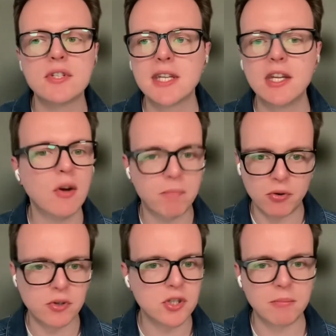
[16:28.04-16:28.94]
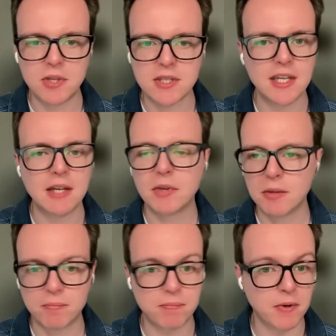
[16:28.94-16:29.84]
say you approached a museum or
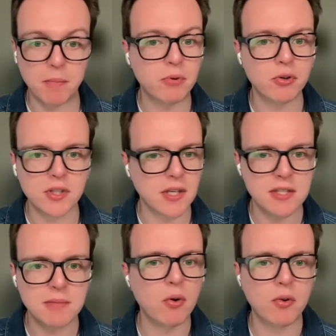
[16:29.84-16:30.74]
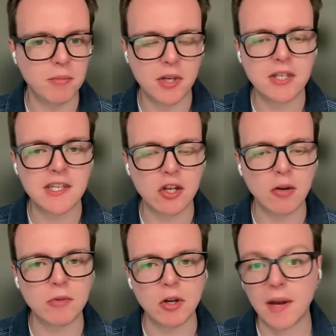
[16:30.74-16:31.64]
you approached a small community
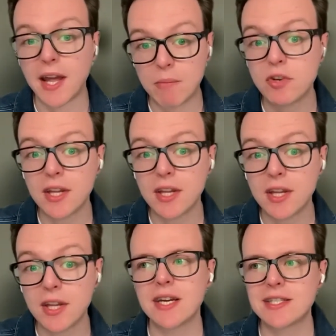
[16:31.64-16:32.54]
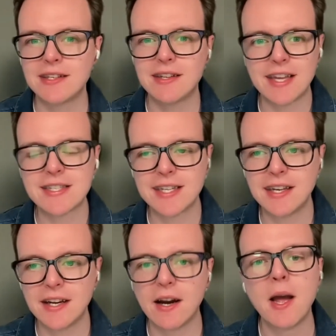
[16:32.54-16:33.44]
group and you're like, I'm really interested in this
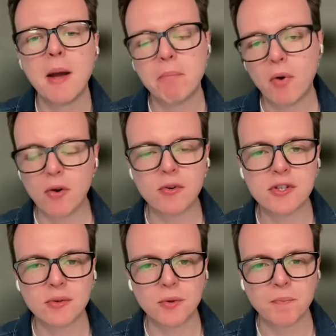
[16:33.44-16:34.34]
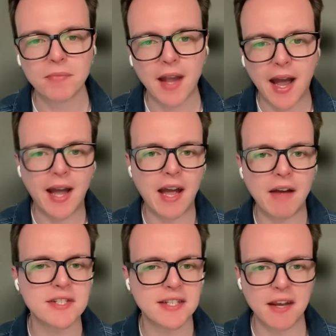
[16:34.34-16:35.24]
area, but also I
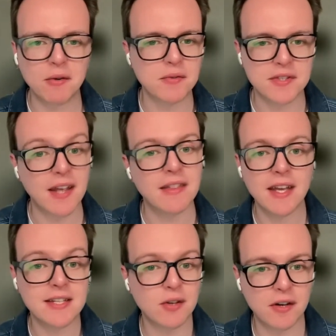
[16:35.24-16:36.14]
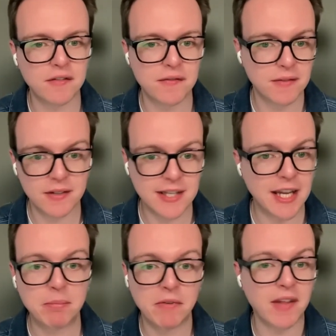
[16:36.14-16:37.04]
have skills in this sort of
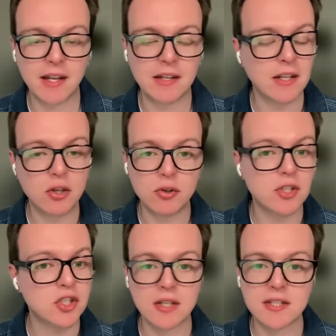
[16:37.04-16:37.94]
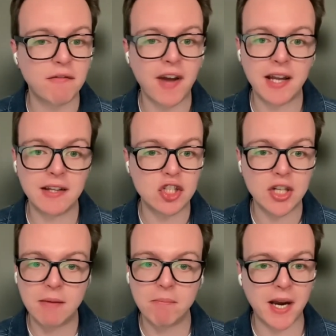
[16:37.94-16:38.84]
type of thing. Just the fact that
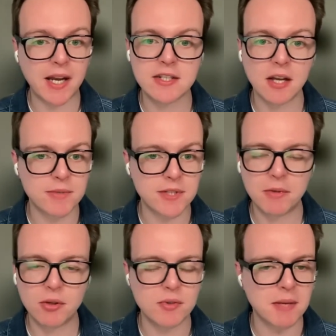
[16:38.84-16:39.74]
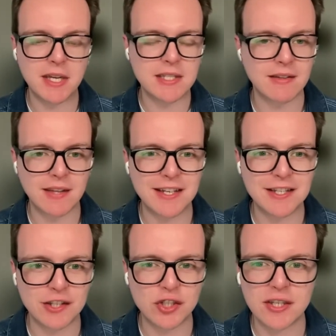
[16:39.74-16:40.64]
Jen brings up some of those amazing
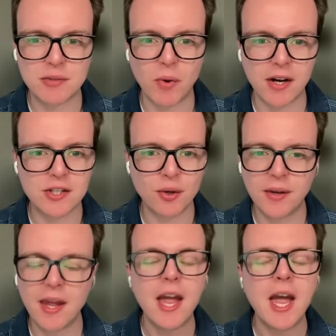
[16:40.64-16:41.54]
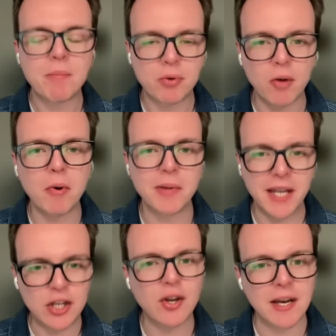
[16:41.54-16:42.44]
things that she's worked on,
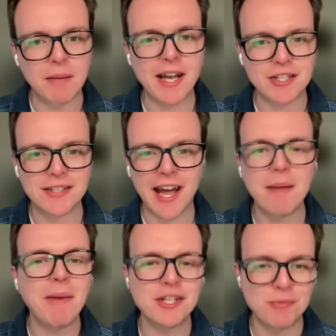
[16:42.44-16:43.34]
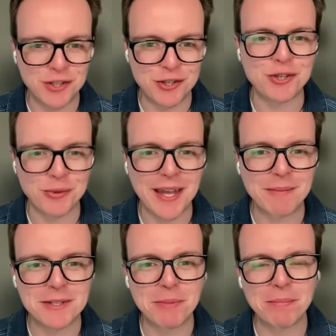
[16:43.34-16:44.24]
probably you can imagine, I imagine when you show
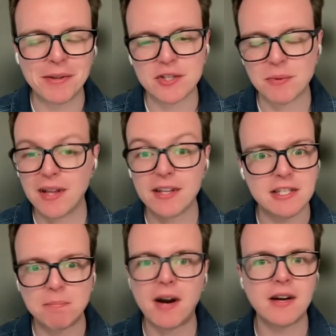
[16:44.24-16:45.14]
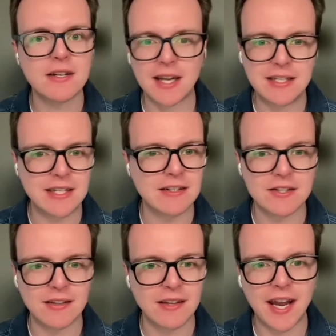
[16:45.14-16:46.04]
them to people as well, it sparks
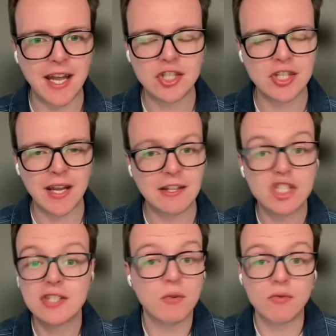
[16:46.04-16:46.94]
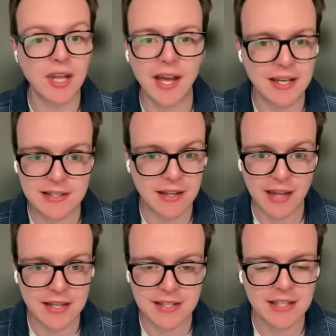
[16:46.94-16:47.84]
ideas in their head, Jen. They just don't realize that
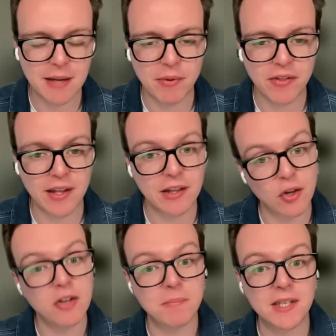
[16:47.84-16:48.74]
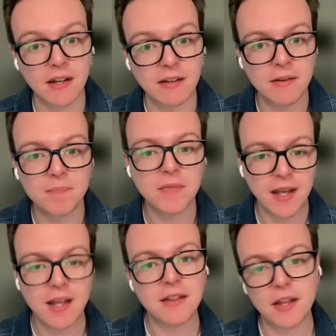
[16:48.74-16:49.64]
that's the type of thing that could be done,
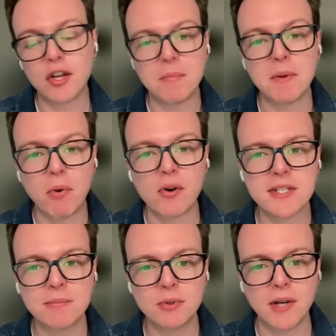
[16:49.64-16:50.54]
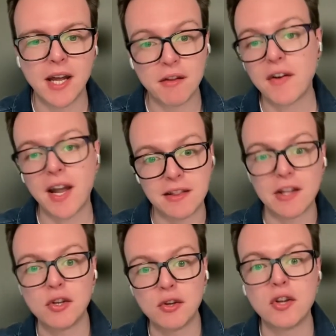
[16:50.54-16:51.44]
that could be possible, and the fact
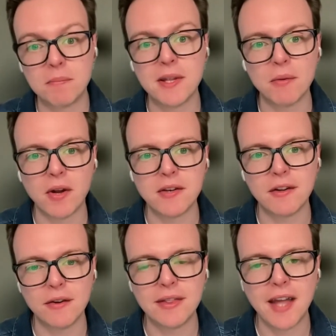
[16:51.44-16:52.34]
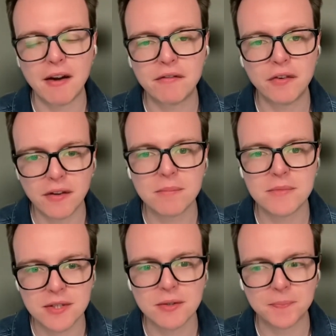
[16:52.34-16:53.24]
that you could be the one doing that for
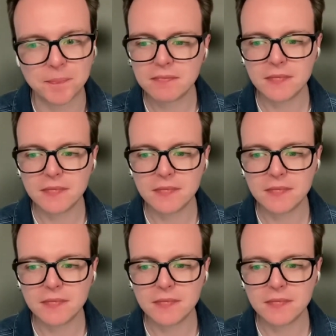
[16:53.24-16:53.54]
them. So